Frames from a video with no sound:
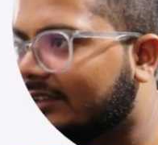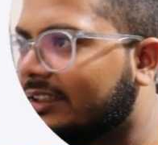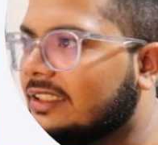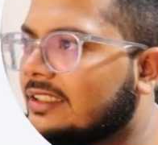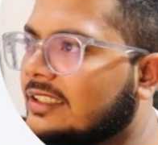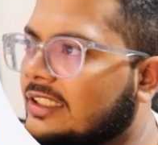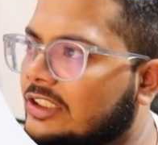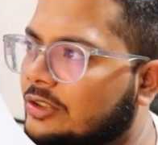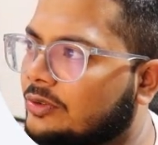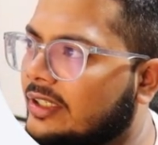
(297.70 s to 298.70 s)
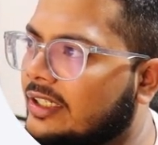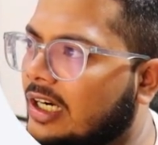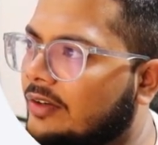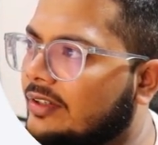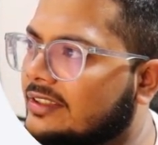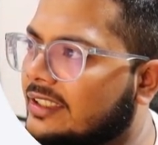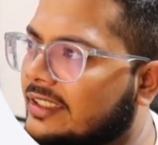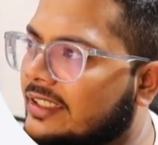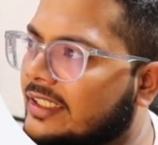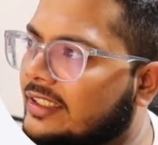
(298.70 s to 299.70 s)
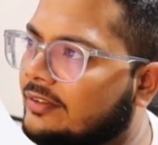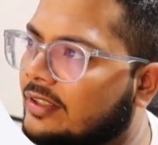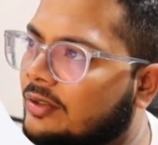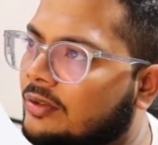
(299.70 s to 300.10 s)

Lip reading: in the GUI how exactly it will look.